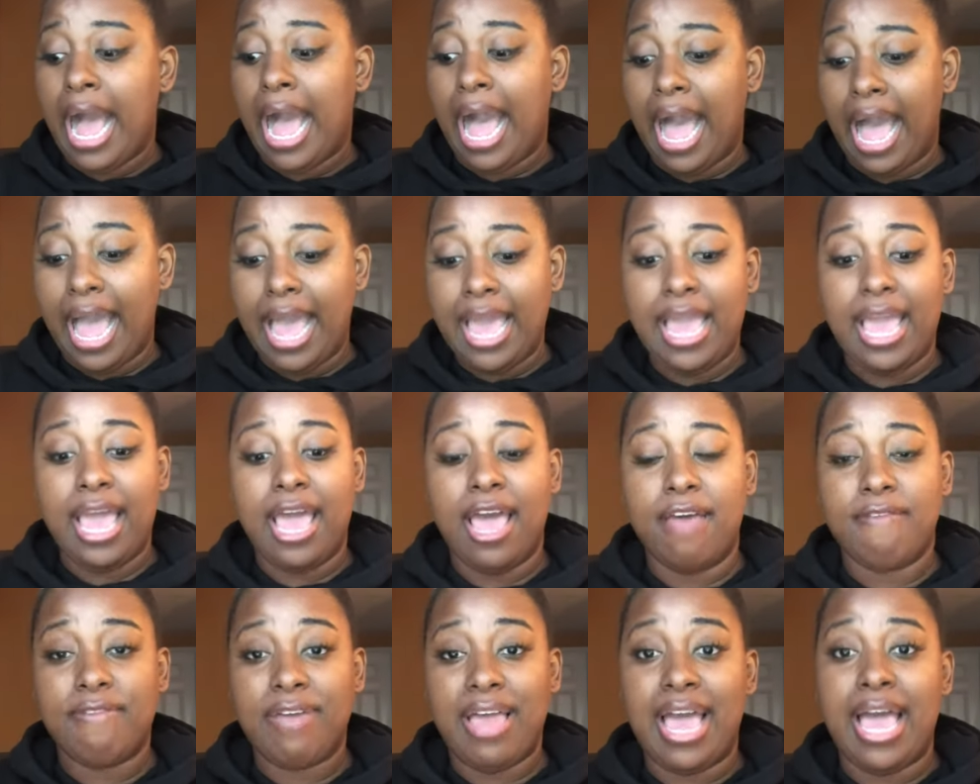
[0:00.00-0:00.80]
I
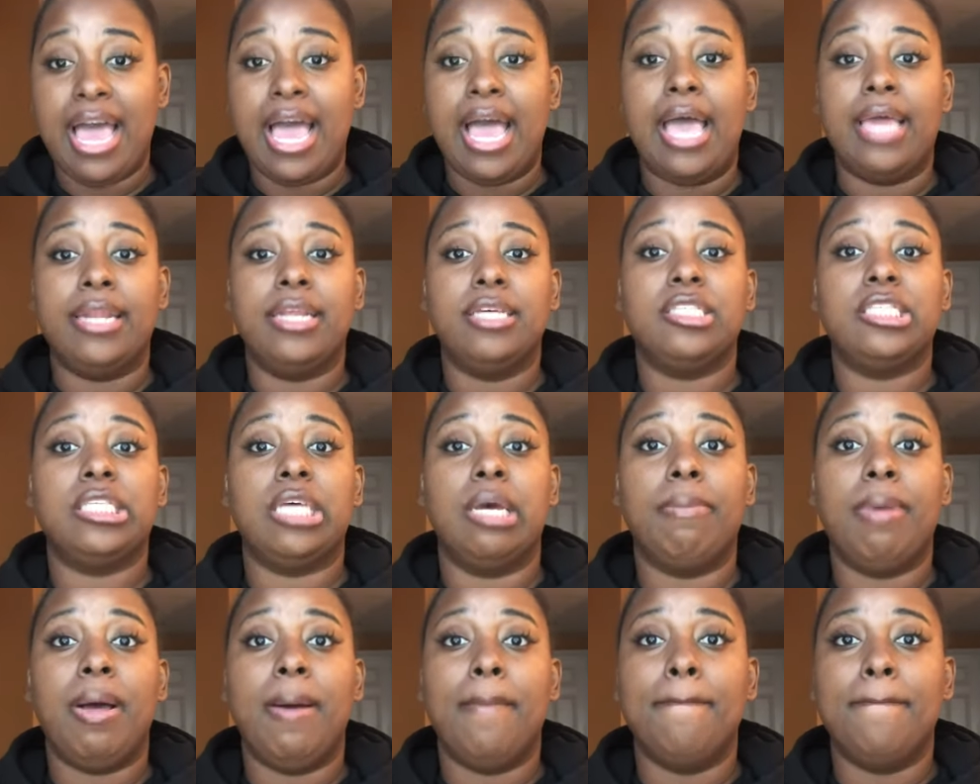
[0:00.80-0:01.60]
have had
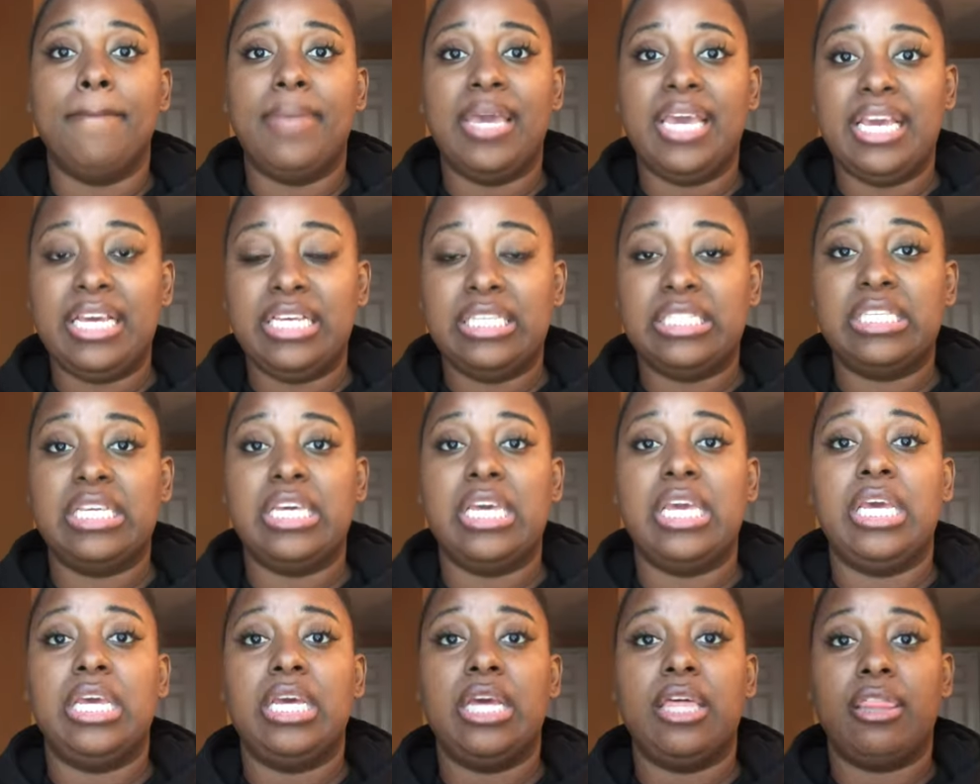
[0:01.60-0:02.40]
some
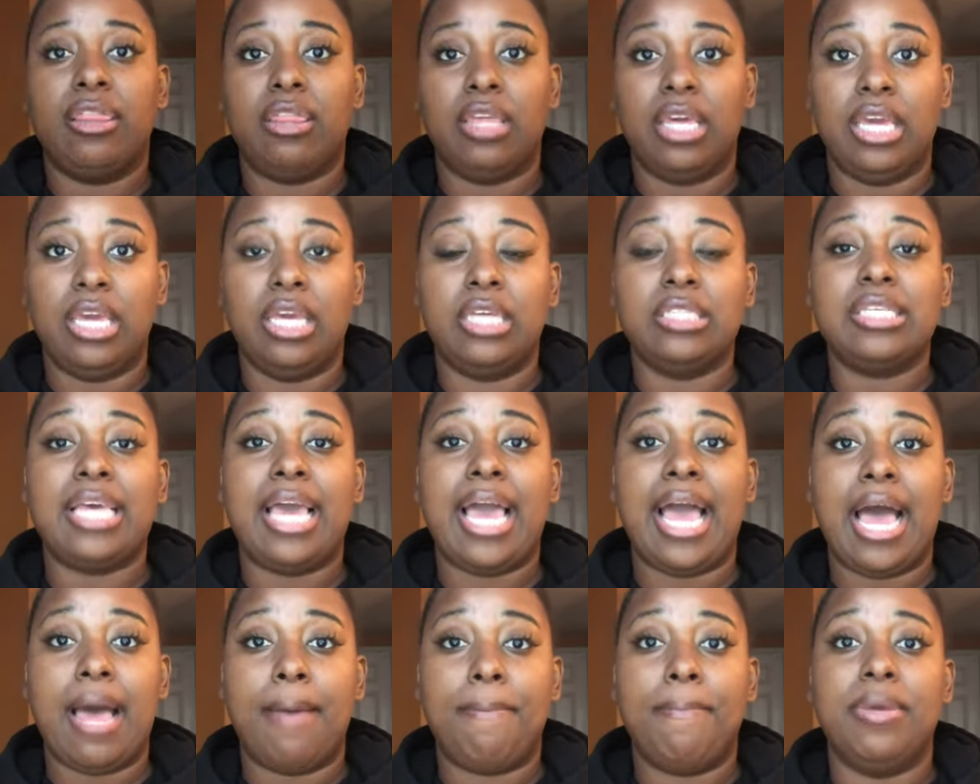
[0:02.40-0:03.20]
amazing things
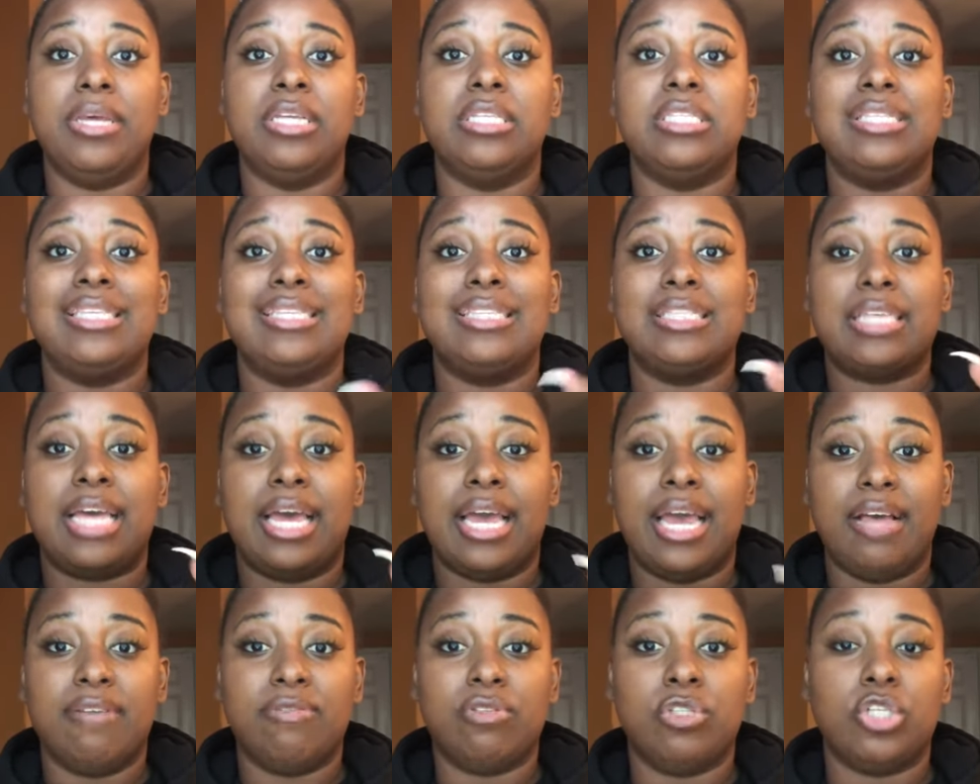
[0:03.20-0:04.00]
happen since I
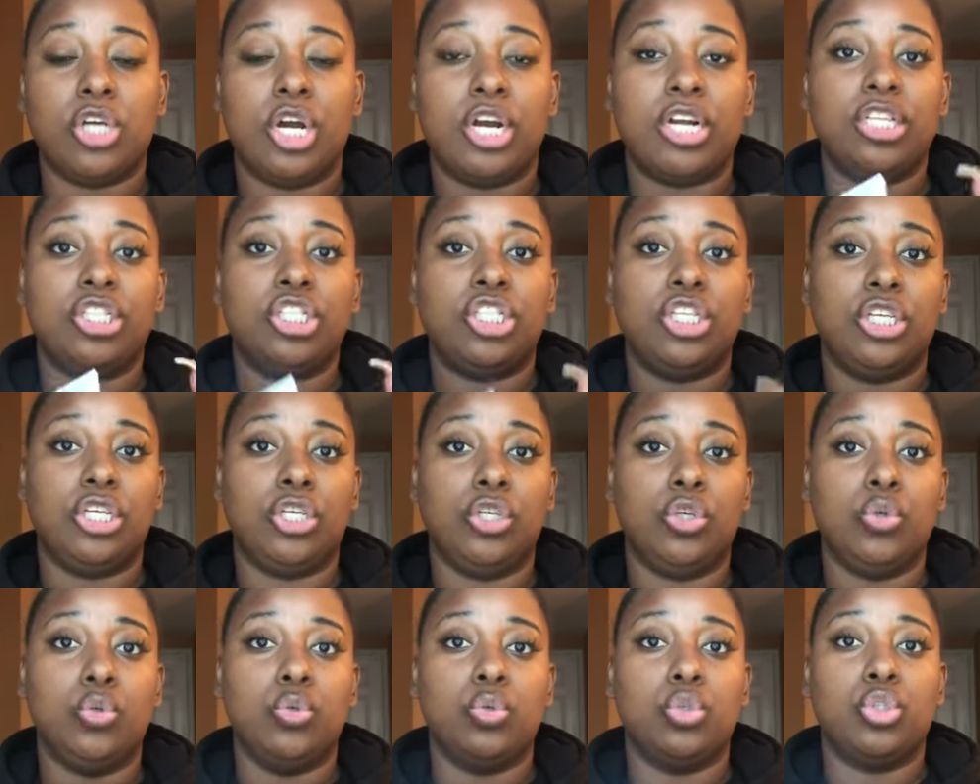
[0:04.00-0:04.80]
have started to
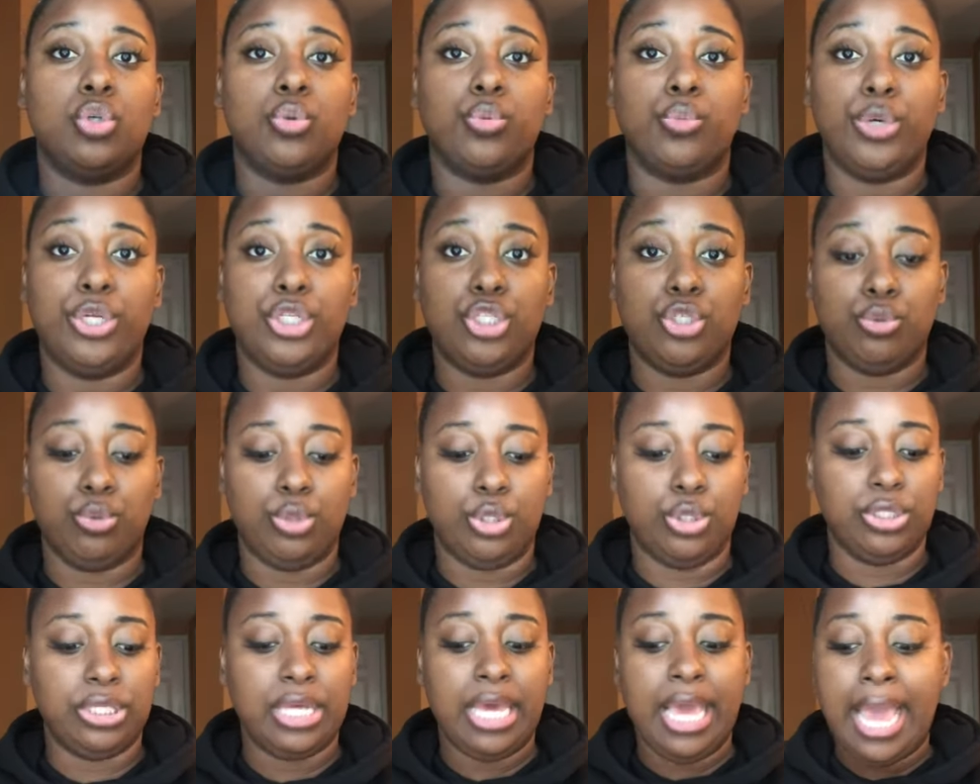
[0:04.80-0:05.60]
use the
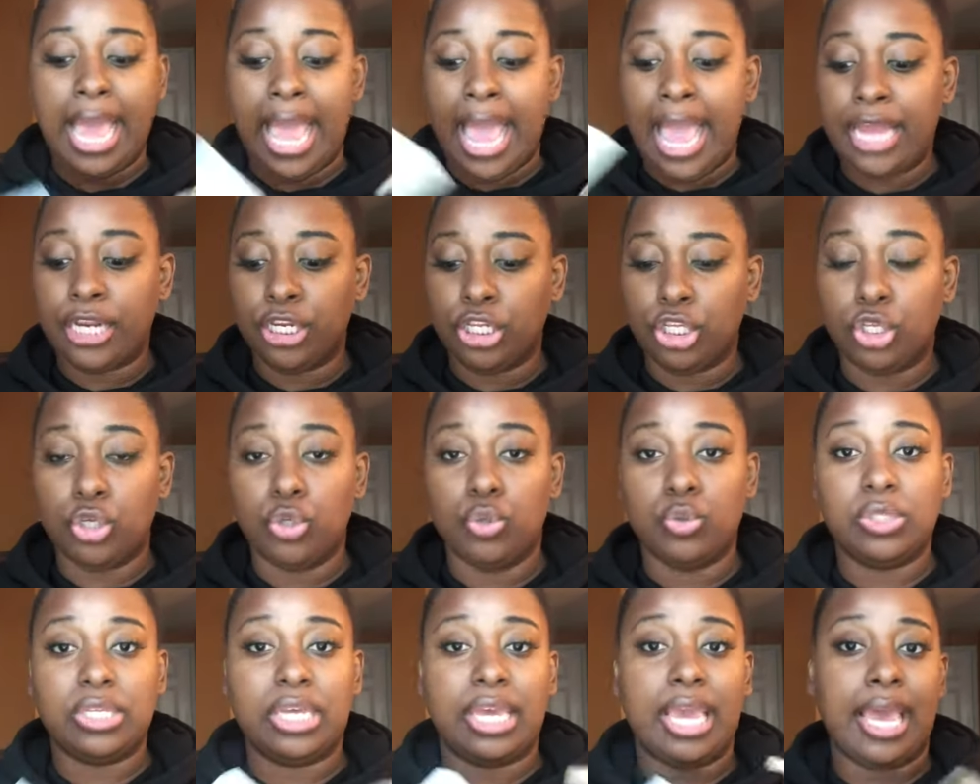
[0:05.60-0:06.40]
rituals and
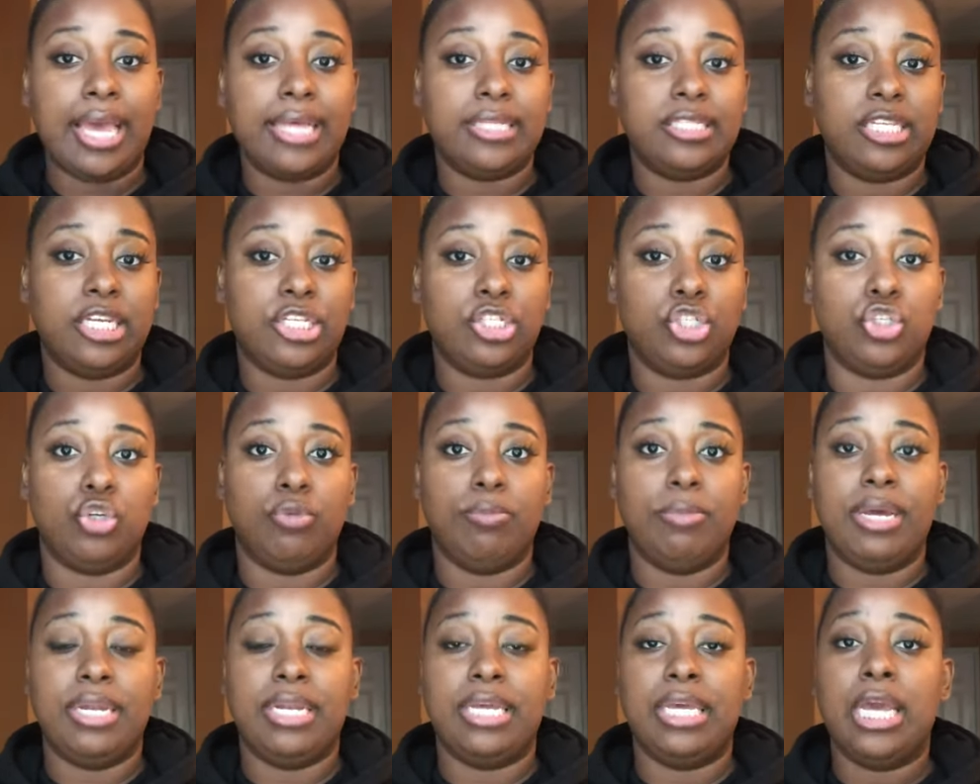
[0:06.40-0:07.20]
using ancestor
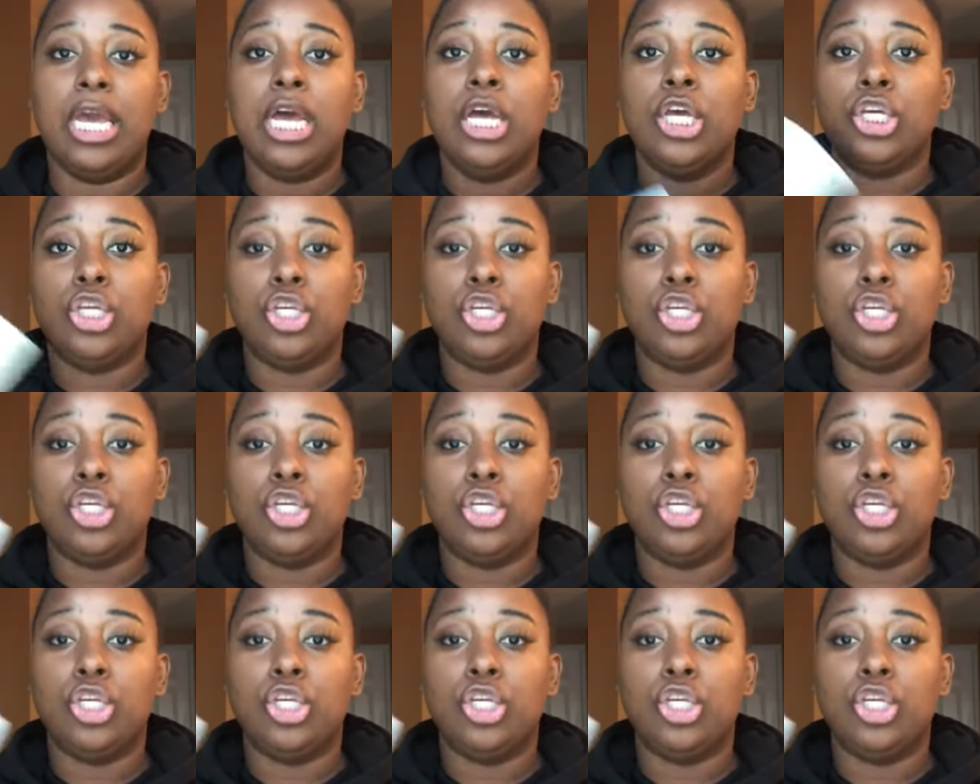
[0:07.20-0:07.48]
money,